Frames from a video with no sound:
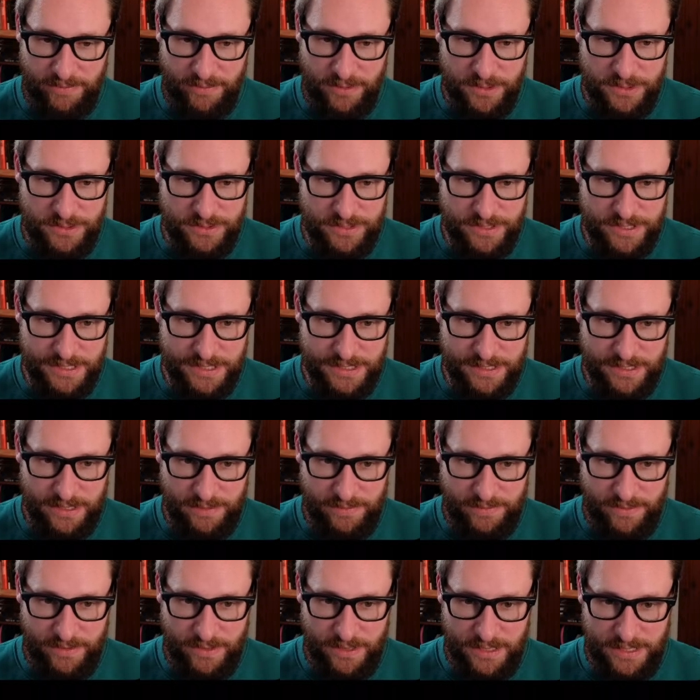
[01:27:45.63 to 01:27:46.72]
futuristic,
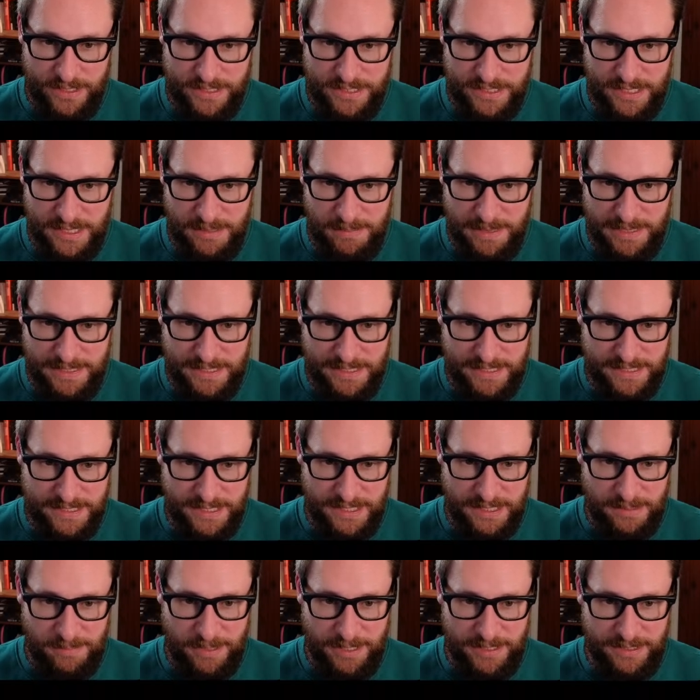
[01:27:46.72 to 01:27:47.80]
sci-fi, cinematic scene
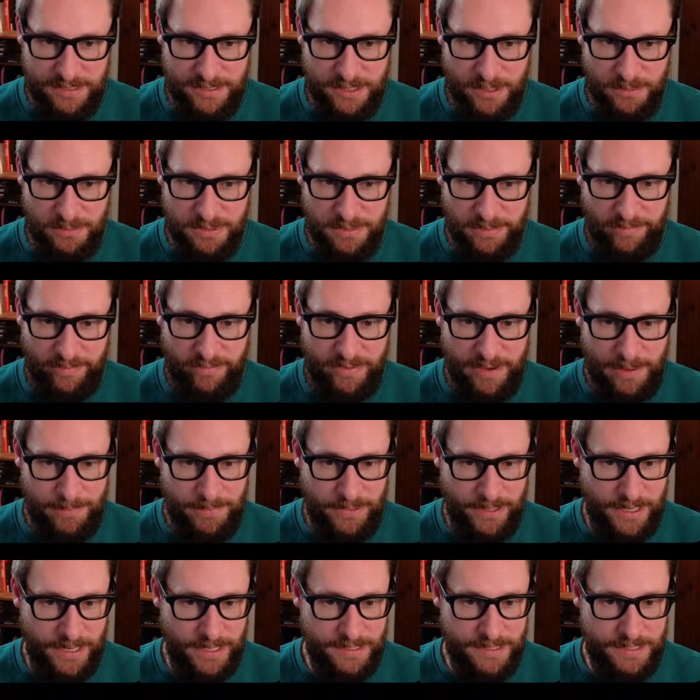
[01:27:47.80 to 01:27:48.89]
depicting a sculpture being
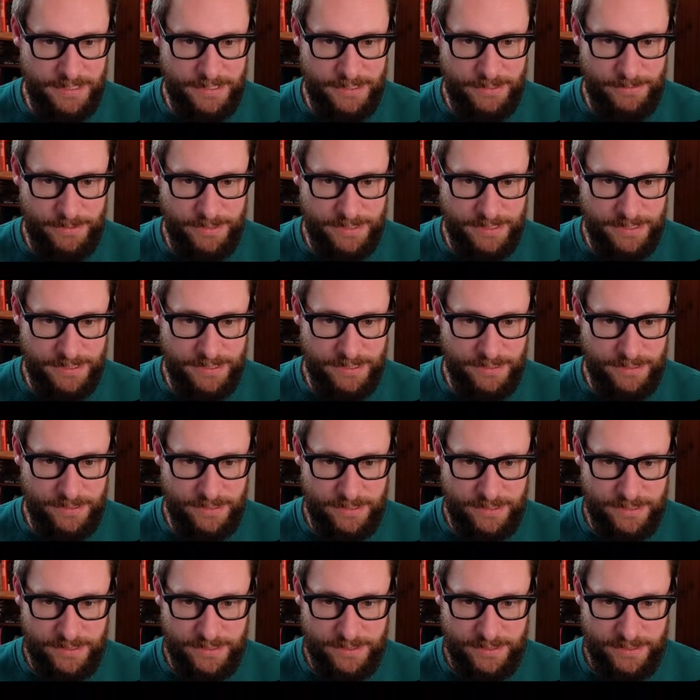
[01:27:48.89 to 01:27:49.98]
fabricated into
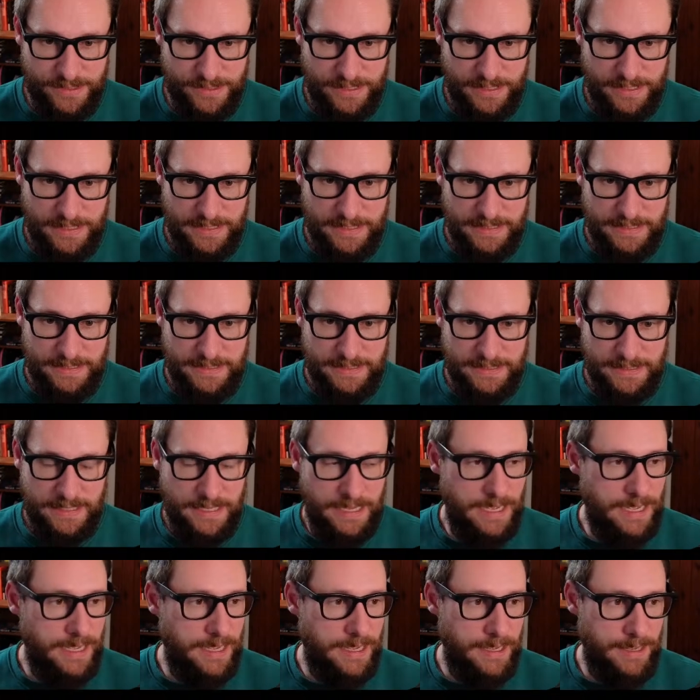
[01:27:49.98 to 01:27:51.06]
existence.
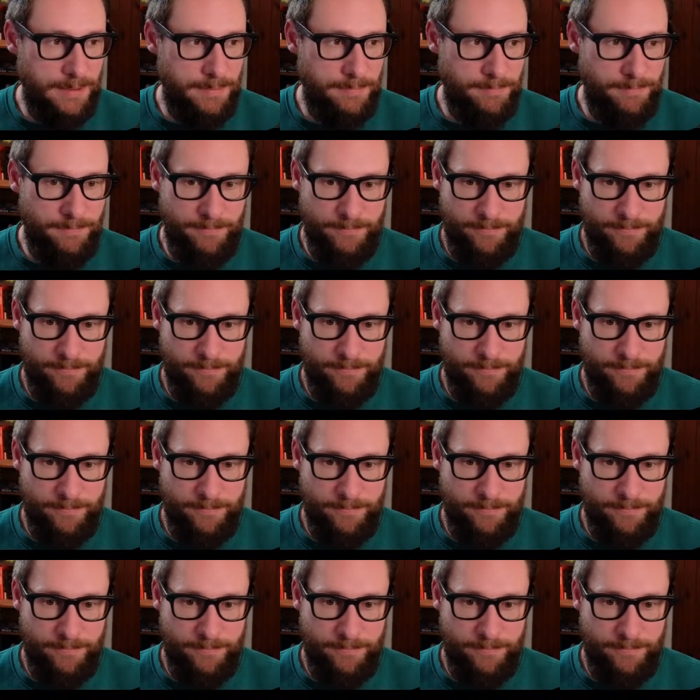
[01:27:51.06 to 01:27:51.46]
I'm